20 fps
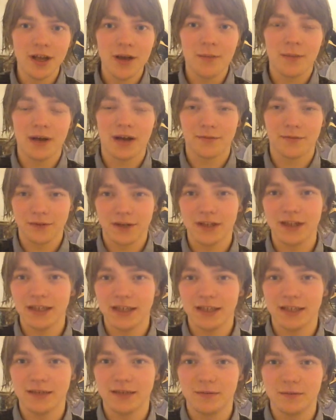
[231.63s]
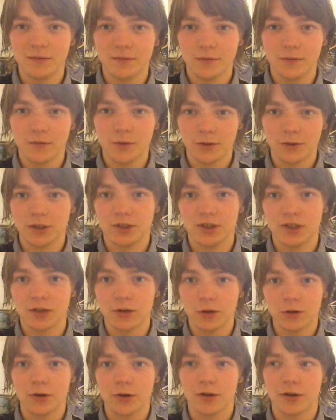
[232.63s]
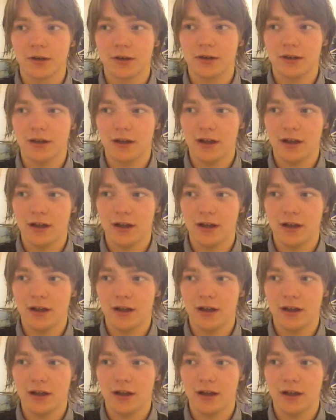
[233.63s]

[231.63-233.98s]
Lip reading: but I really want you to look,